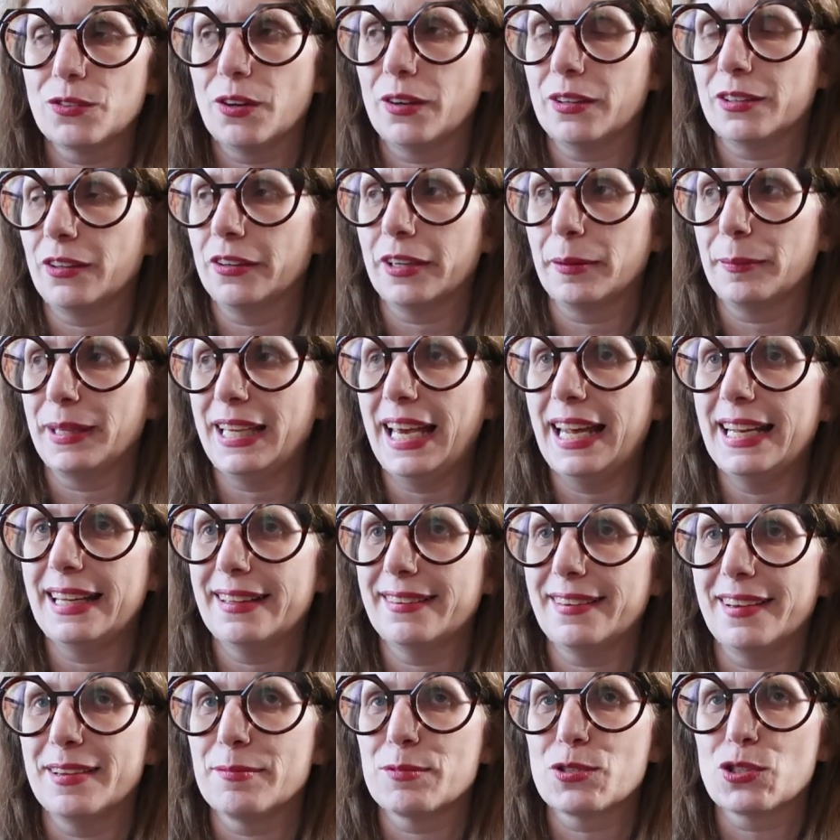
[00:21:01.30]
not gonna be
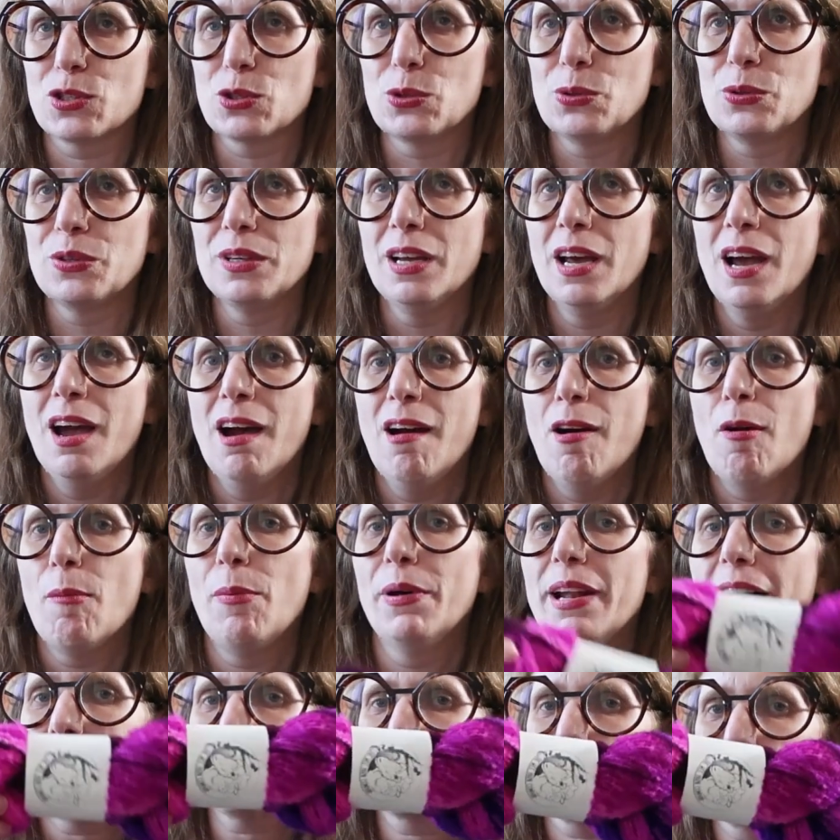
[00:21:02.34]
anytime soon,
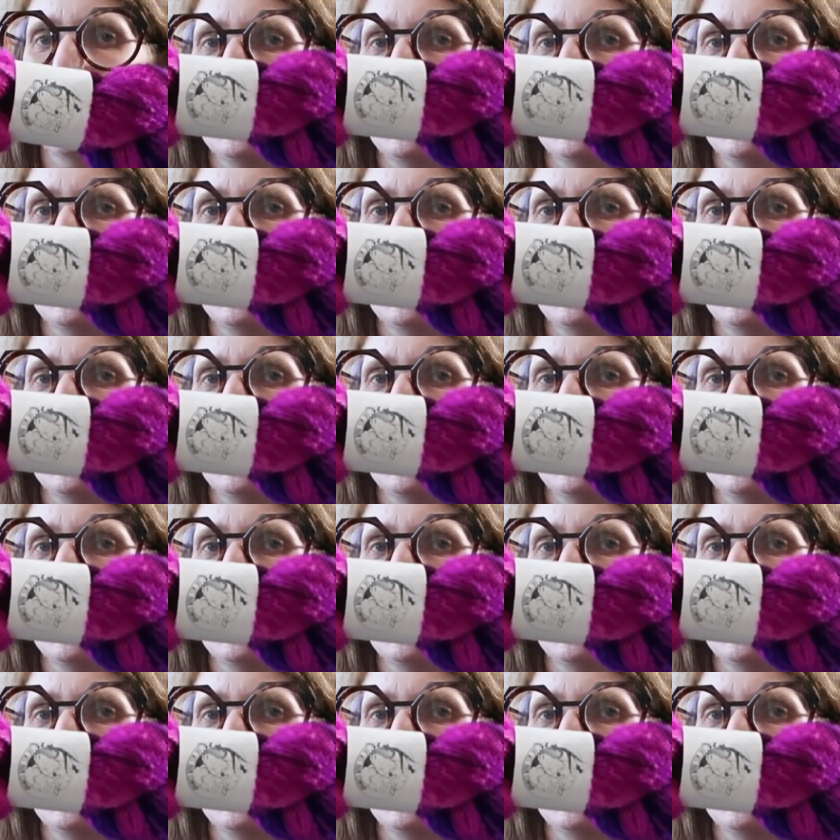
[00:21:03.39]
but that's